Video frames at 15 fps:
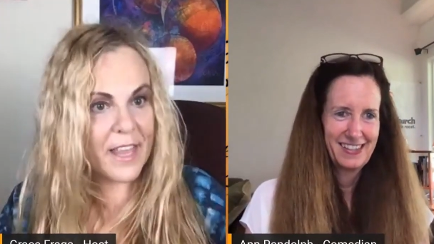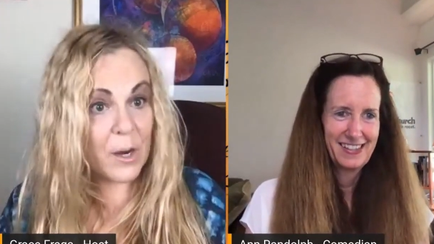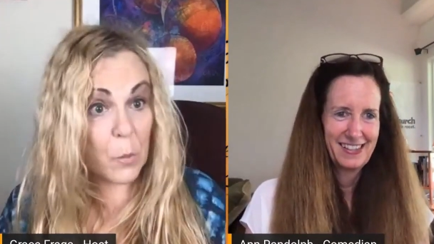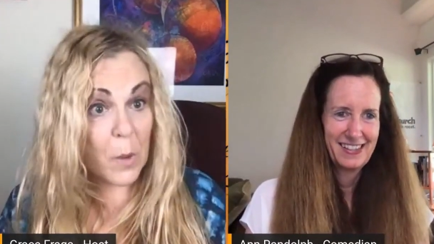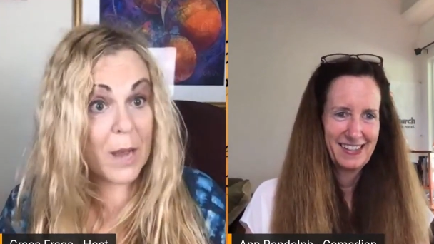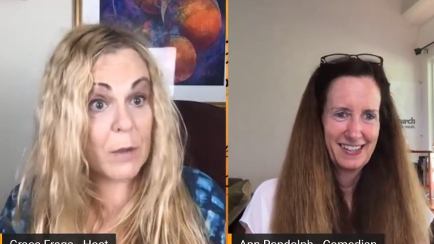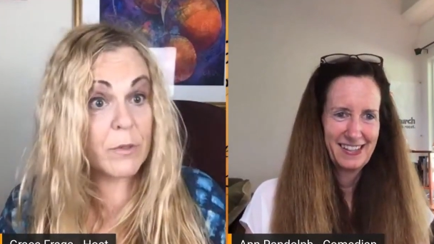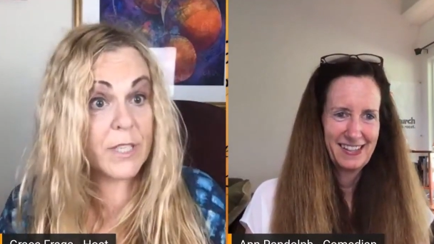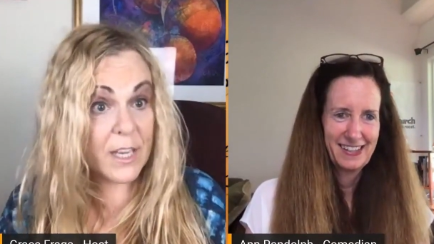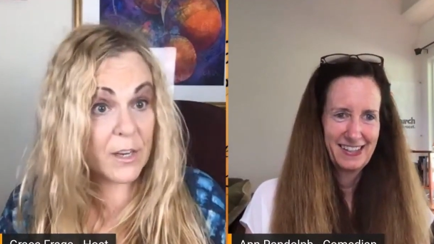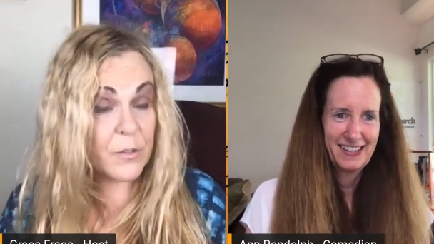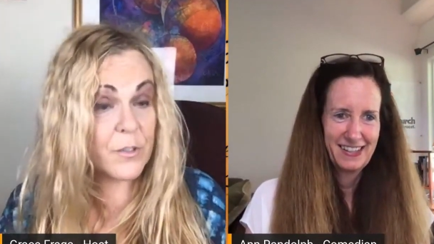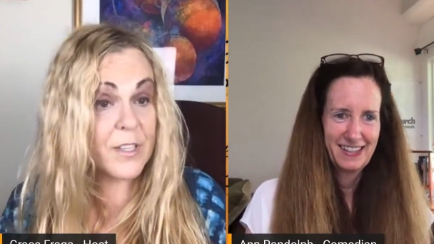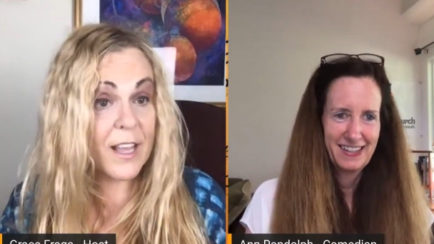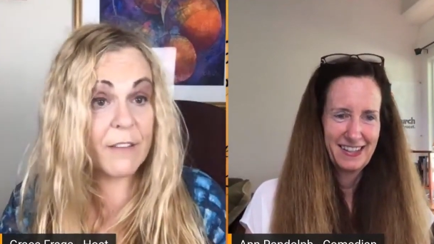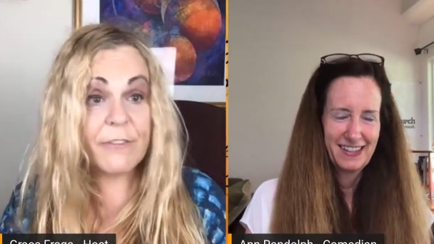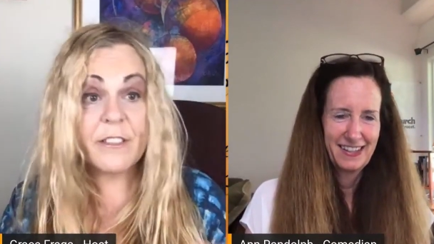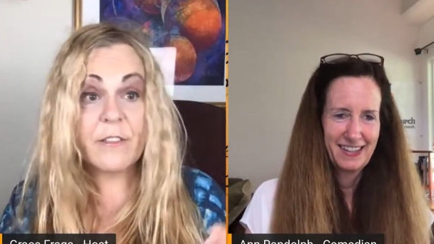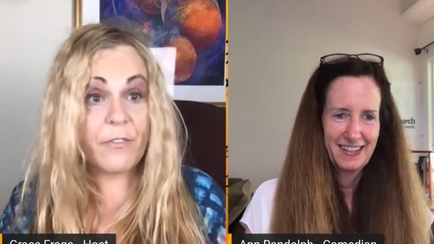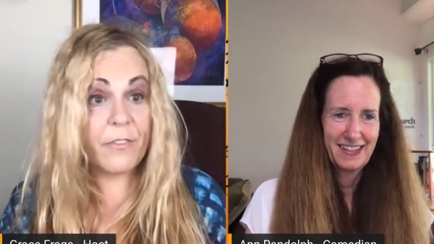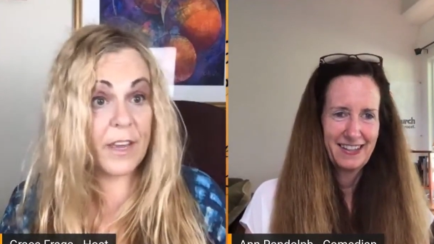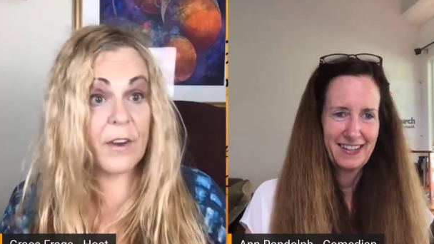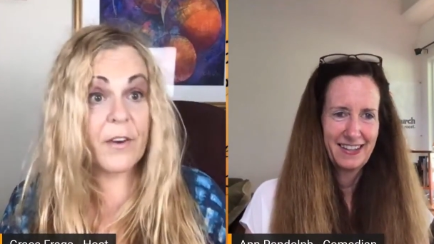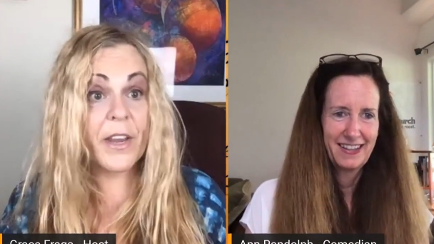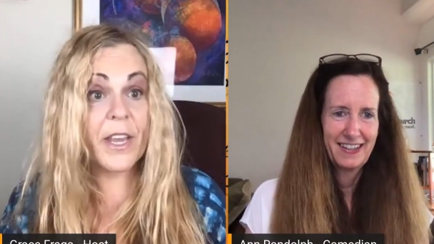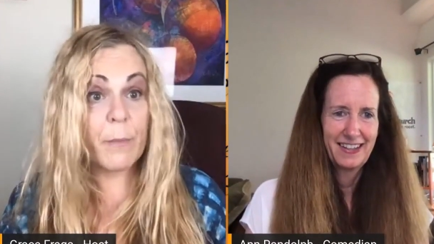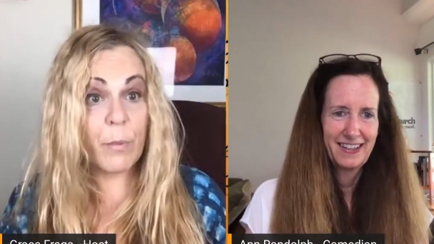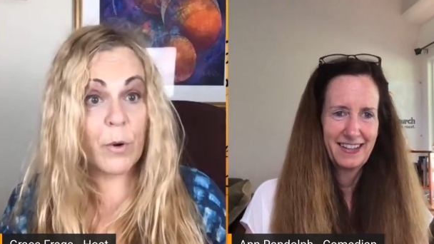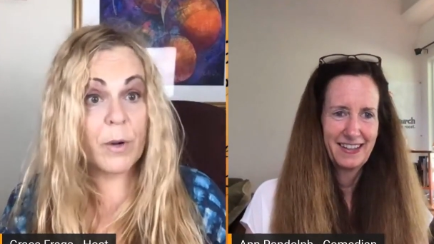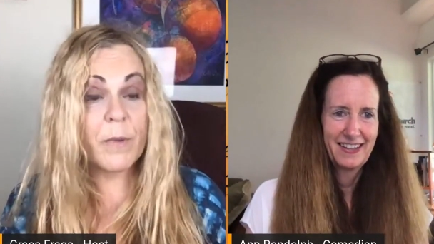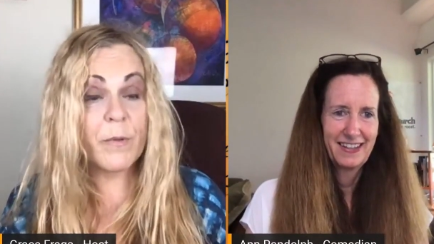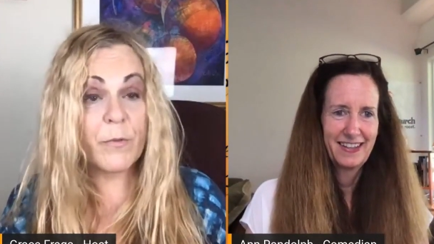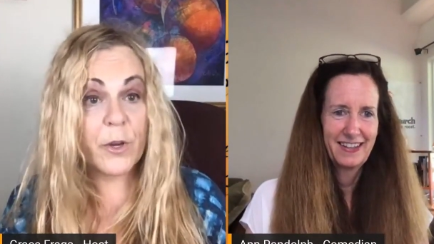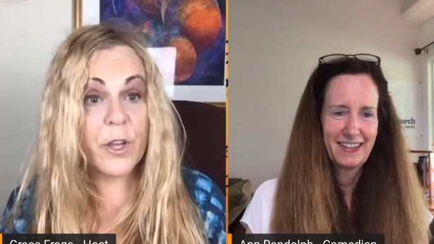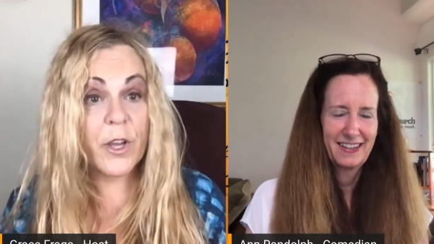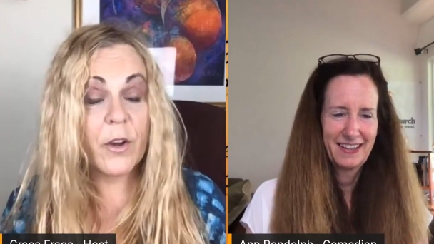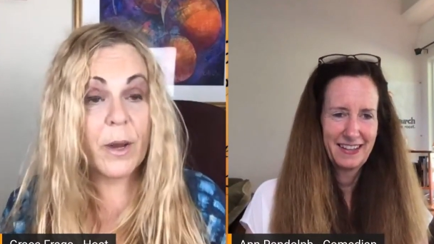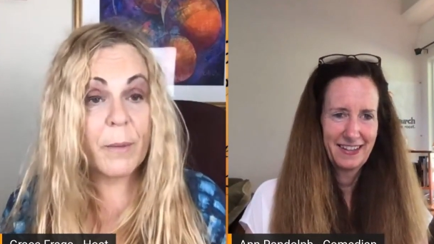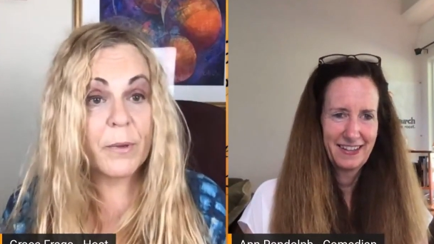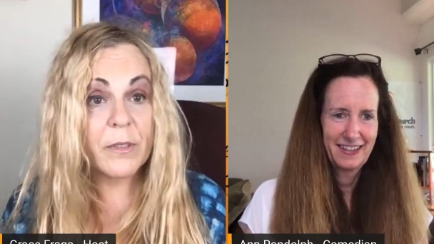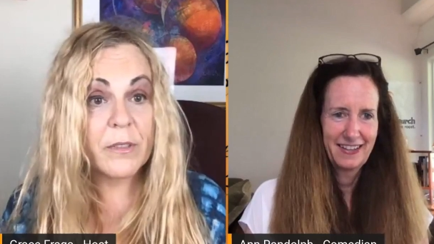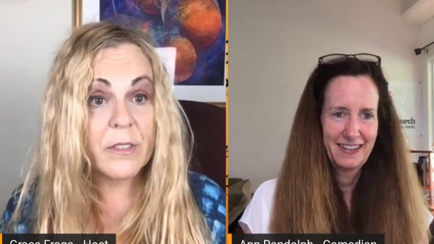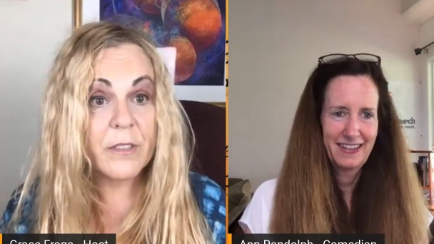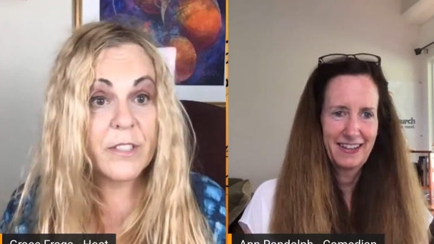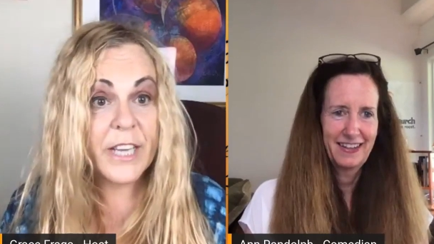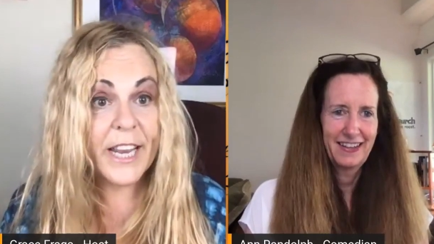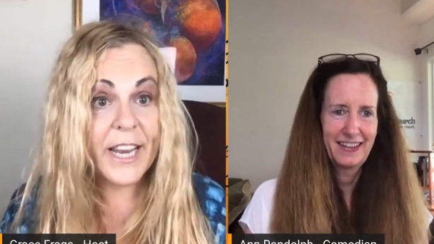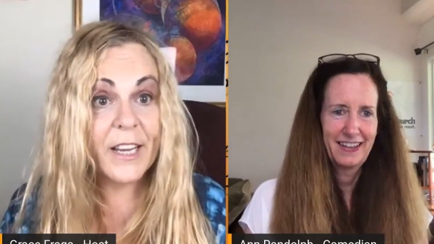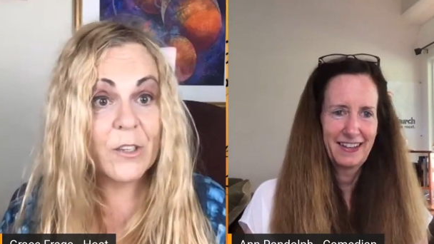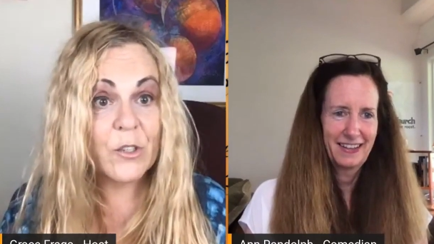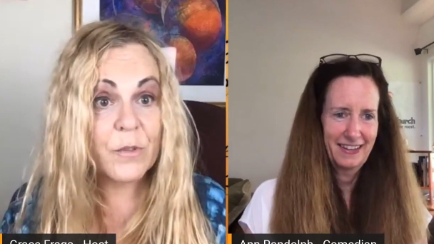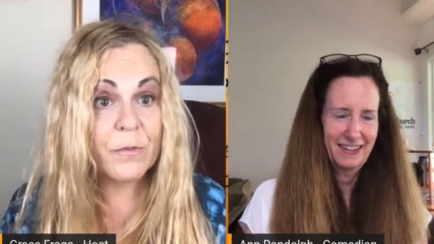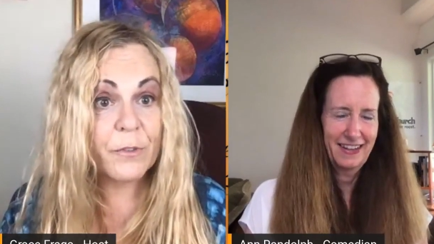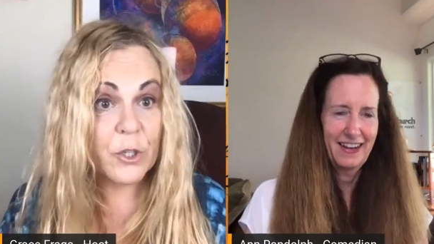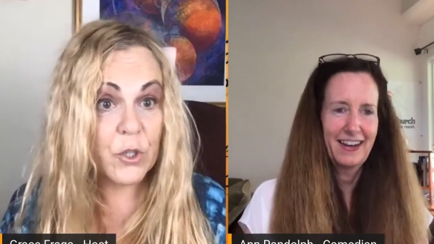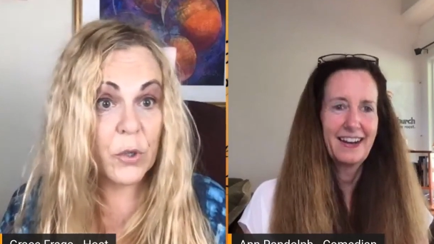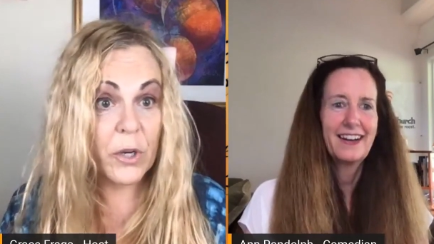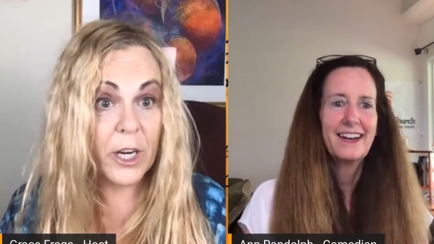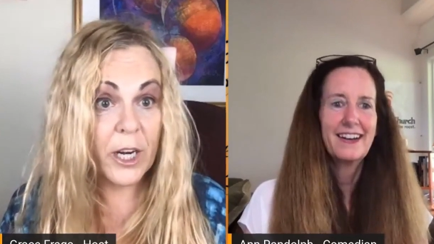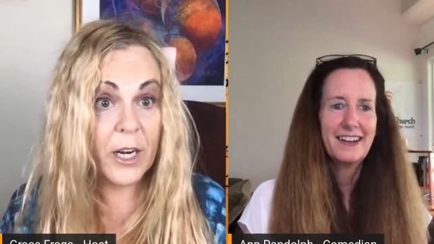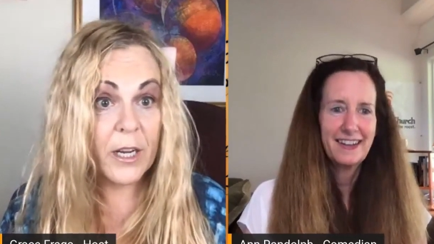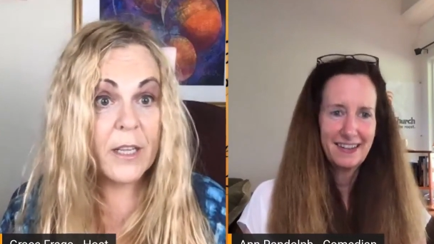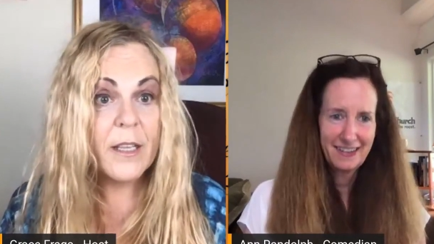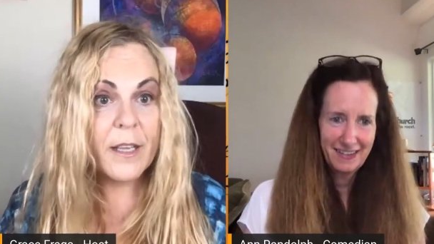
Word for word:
Speaker 1: I think grounding yourself is very important before you go up on the stage for yeah. sure.